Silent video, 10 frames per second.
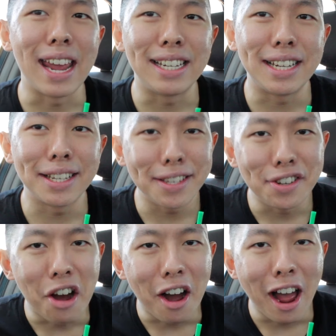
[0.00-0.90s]
it does
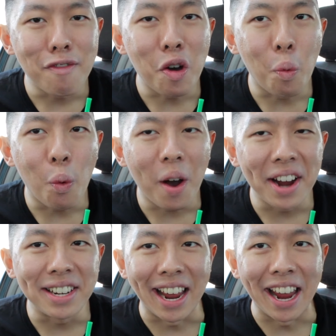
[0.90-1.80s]
not have a
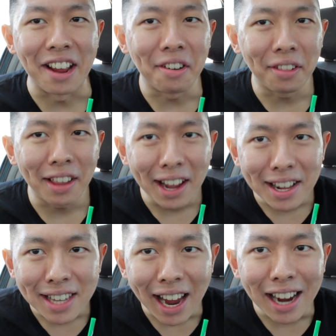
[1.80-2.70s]
wide angle
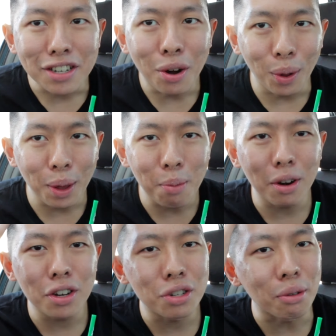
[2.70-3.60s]
lens. I totally
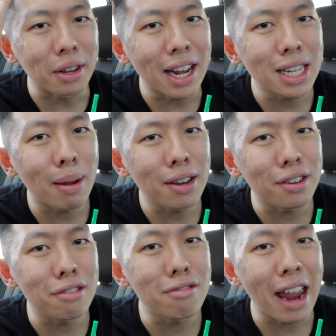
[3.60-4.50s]
want to show you guys my
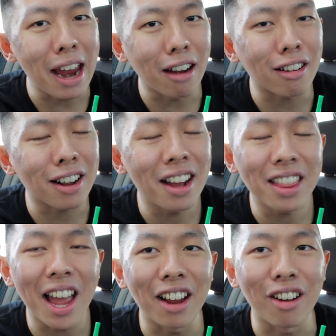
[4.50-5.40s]
new
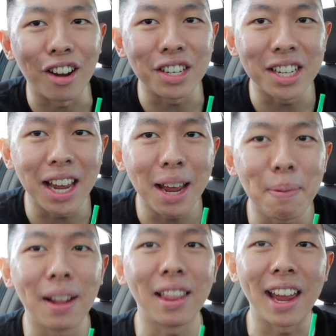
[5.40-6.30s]
haircut that I got today,
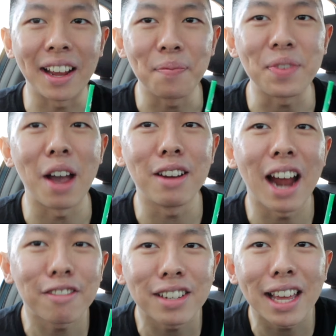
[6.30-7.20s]
but like I would
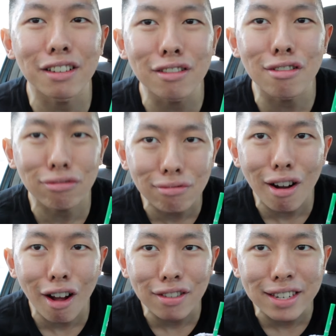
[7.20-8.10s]
have to like
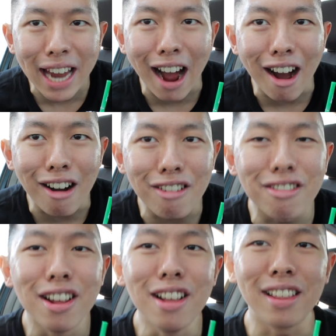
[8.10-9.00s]
crawl
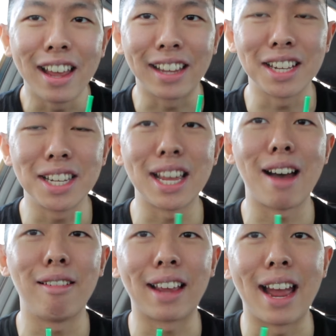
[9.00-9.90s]
down. Like this is
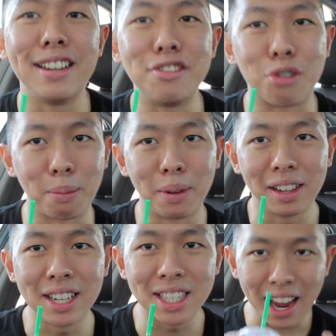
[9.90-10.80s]
how like I
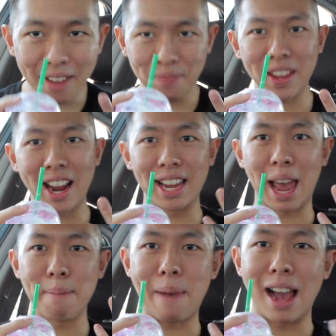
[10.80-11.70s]
normally sit, and I
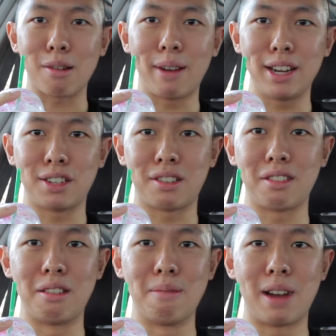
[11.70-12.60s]
can't back away
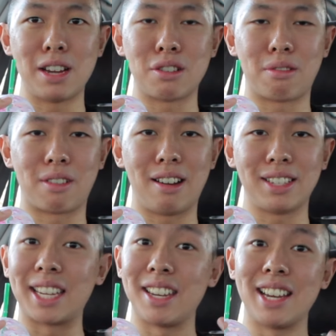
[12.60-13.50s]
too much or
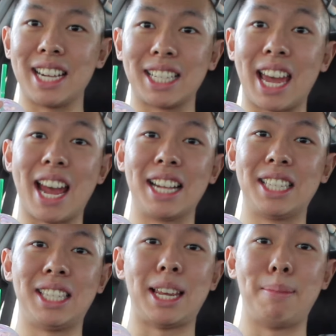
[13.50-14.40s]
else like you guys can't
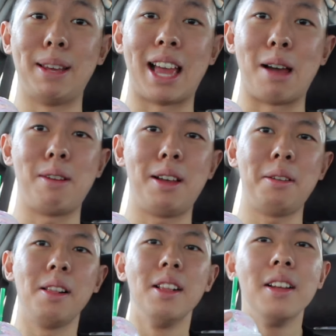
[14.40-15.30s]
see me that
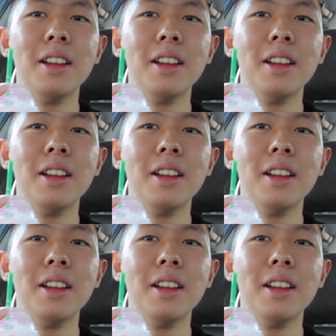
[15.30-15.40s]
well.